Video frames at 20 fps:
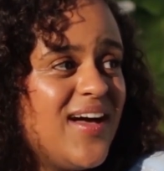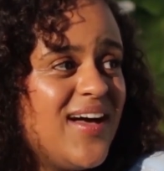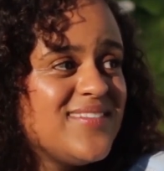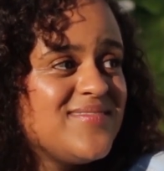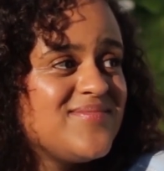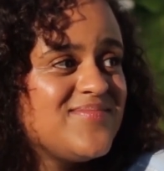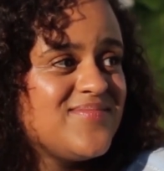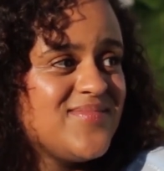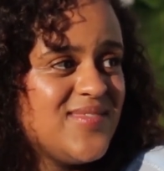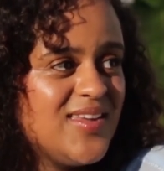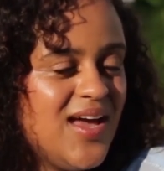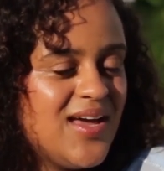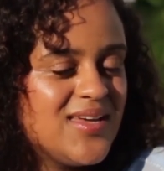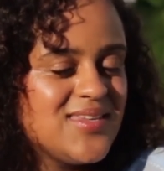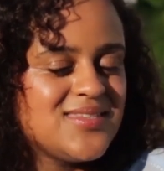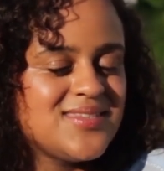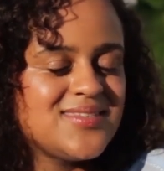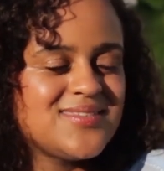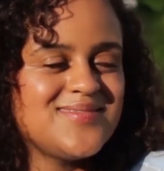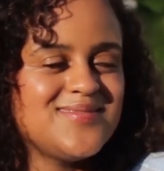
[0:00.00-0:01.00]
do that. Yes.
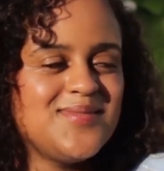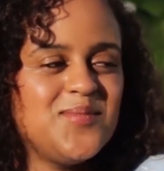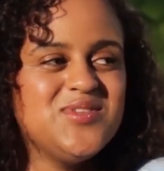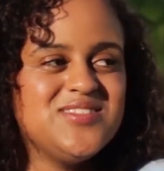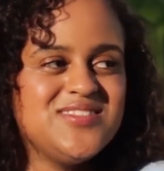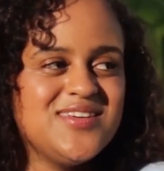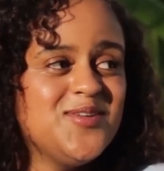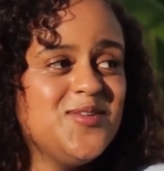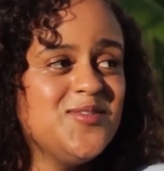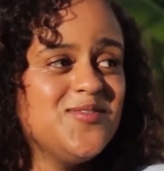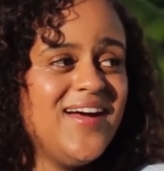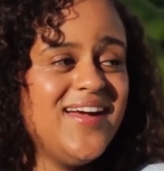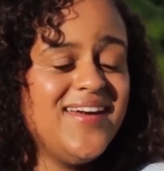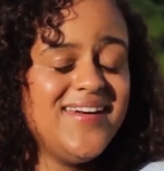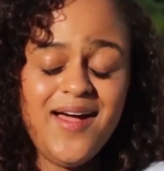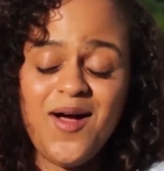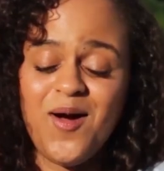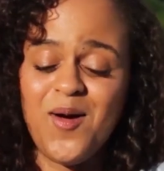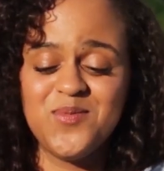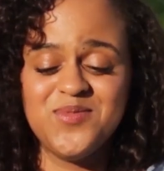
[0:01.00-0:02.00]
I'm gonna tell you right
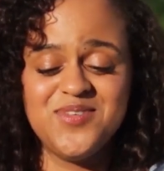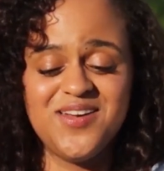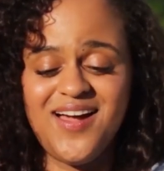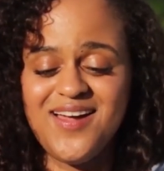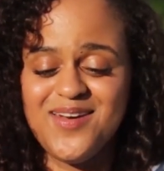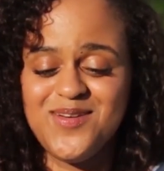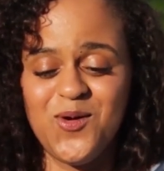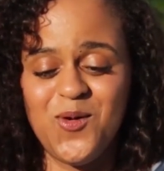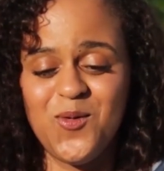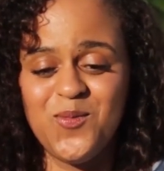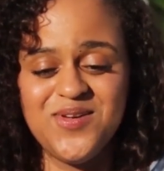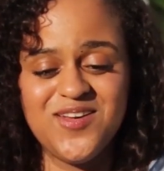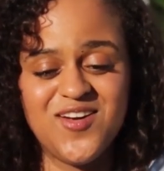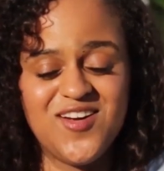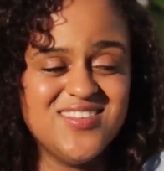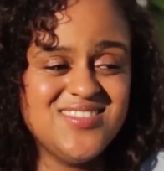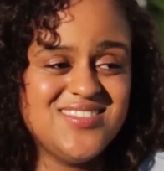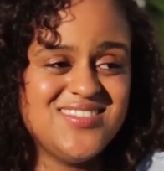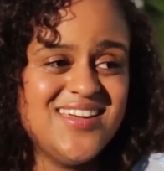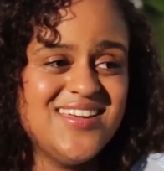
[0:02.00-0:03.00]
now, I'm not no
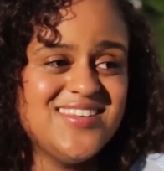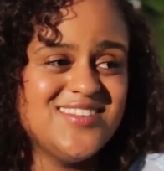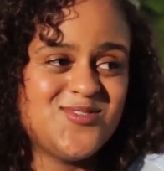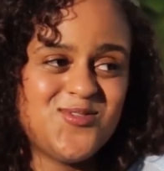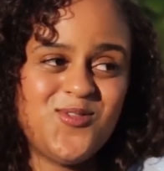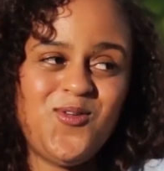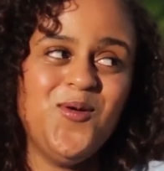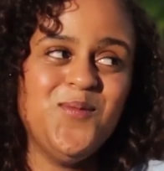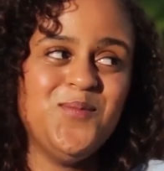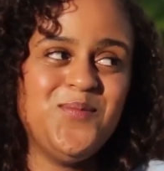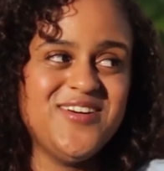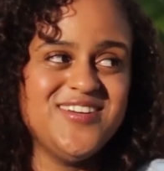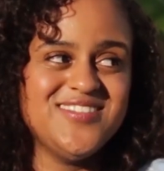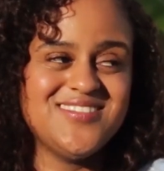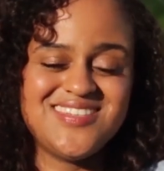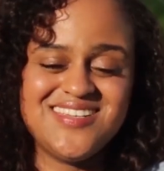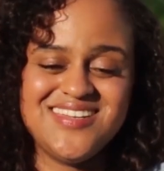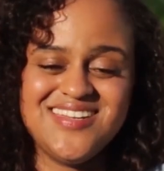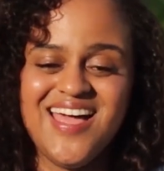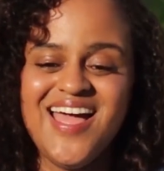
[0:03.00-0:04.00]
Beyonce strong
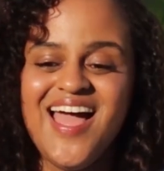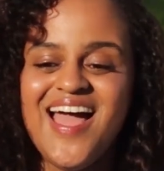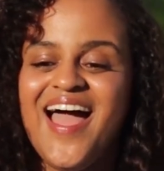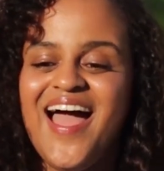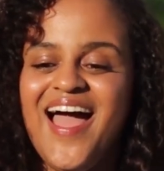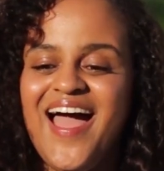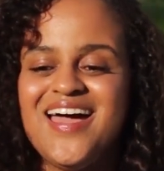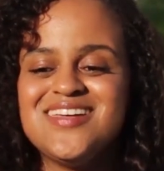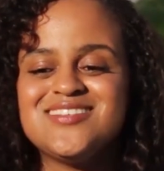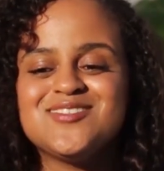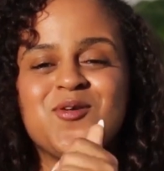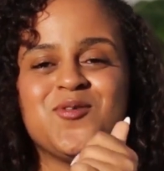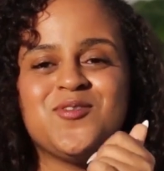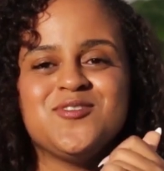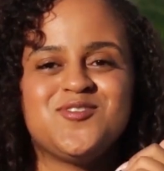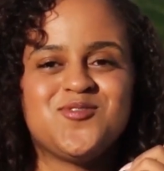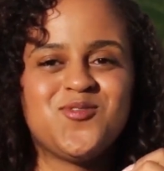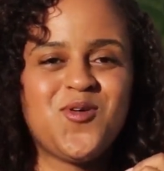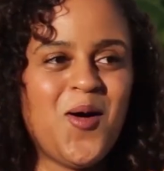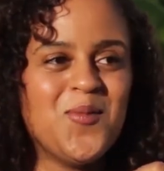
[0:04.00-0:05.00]
person. I had to go
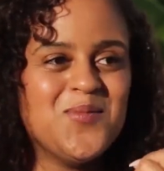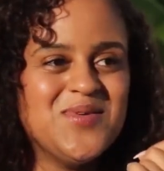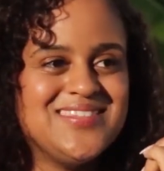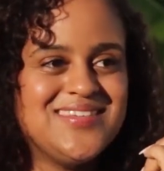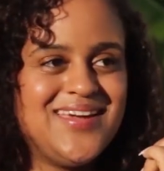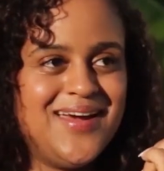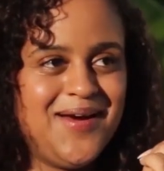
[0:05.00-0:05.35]
to trauma